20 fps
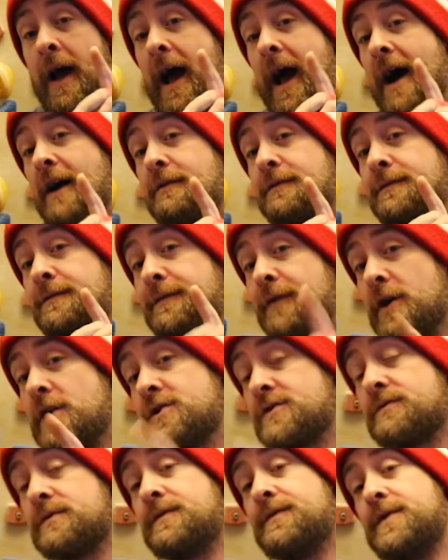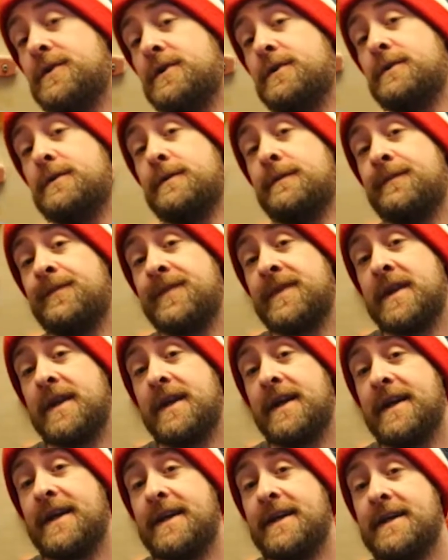Our first review
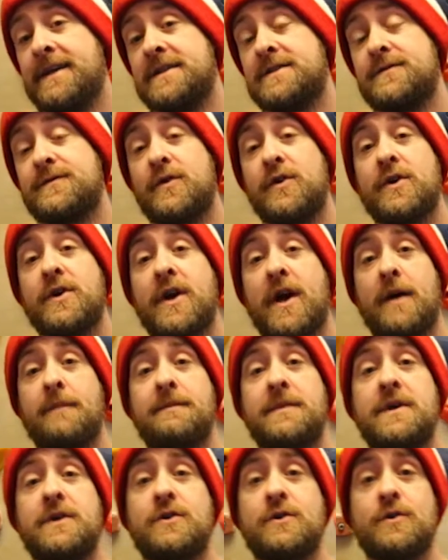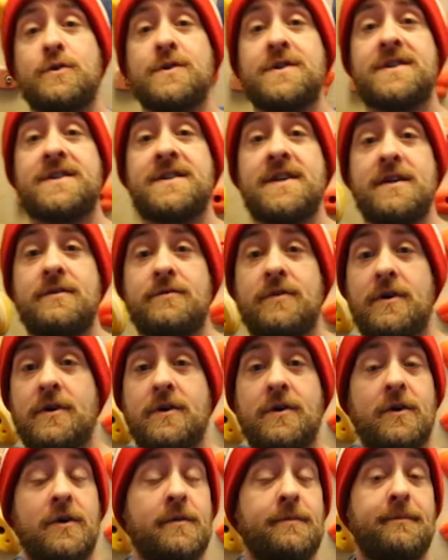is for a company called
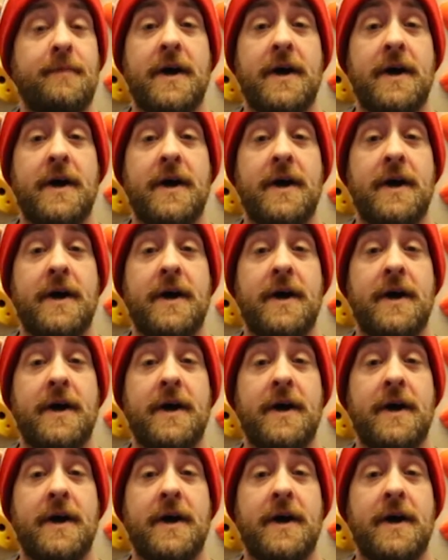SynRock or